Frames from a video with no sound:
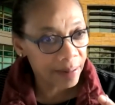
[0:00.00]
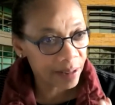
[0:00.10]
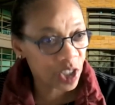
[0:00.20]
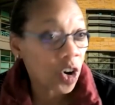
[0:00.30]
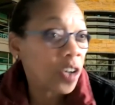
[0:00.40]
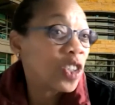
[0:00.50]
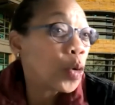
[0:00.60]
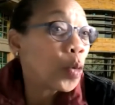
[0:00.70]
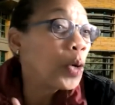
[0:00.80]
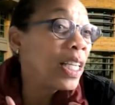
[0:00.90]
starts
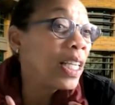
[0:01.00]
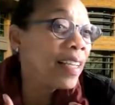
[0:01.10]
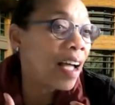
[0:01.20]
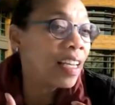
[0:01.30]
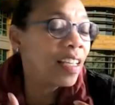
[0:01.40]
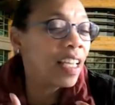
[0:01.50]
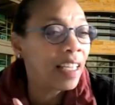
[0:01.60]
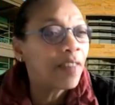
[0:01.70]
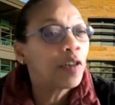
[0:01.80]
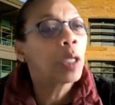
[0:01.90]
to really kind of
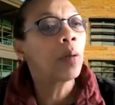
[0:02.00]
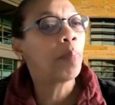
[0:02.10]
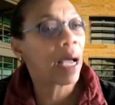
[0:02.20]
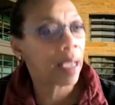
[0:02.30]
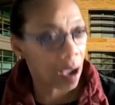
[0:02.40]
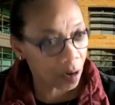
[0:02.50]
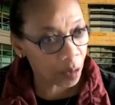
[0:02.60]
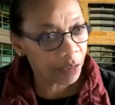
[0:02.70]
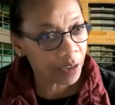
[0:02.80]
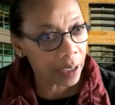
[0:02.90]
give a little
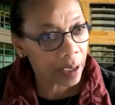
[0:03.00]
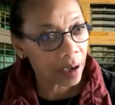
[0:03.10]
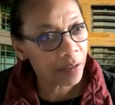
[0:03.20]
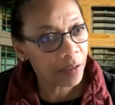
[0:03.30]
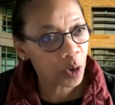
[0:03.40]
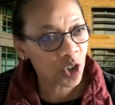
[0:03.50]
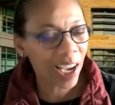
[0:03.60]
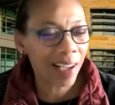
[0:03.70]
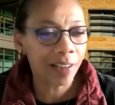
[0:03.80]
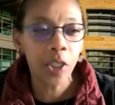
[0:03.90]
biography of your
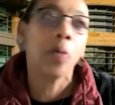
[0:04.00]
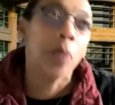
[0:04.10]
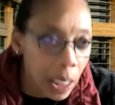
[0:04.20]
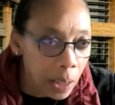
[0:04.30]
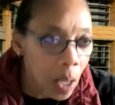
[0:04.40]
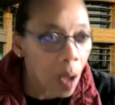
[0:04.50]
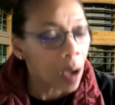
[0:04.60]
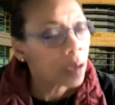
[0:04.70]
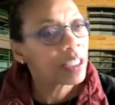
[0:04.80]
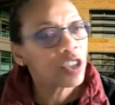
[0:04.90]
child, not
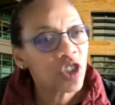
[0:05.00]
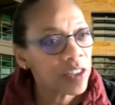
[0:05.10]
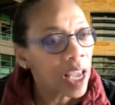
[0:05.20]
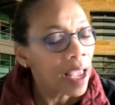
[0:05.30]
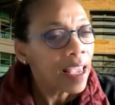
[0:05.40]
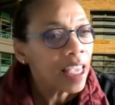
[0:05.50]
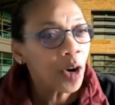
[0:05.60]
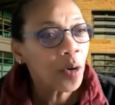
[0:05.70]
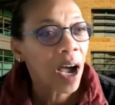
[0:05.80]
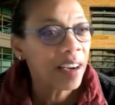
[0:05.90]
long, but just,
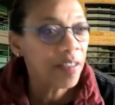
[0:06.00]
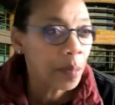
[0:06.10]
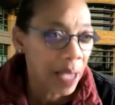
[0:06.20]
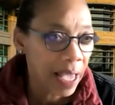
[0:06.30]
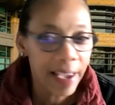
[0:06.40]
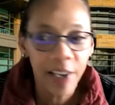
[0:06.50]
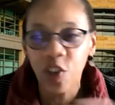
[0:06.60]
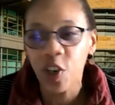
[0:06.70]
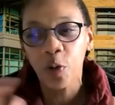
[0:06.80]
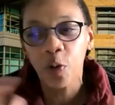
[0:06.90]
kind of a
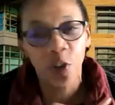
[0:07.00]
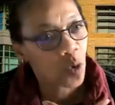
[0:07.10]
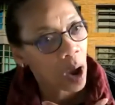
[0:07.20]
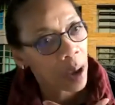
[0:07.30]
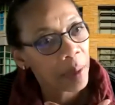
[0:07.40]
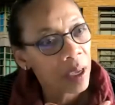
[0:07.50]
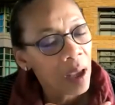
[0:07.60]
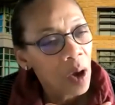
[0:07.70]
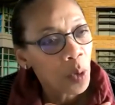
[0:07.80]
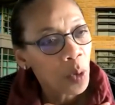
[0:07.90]
page, describing
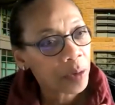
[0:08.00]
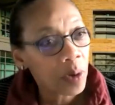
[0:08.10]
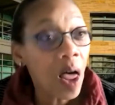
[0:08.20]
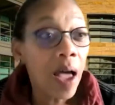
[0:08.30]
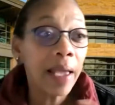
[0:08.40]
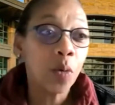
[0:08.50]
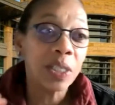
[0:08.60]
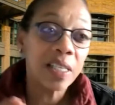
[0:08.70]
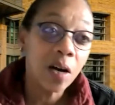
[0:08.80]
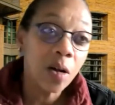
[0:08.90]
what they're like,
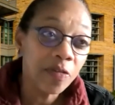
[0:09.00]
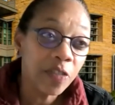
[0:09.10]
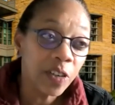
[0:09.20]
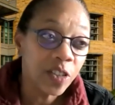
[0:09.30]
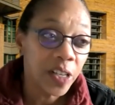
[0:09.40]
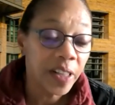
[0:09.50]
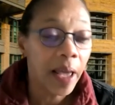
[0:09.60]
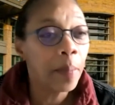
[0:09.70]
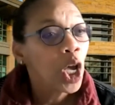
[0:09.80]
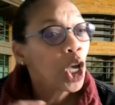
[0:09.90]
what's helpful to
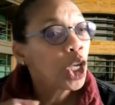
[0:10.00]
them,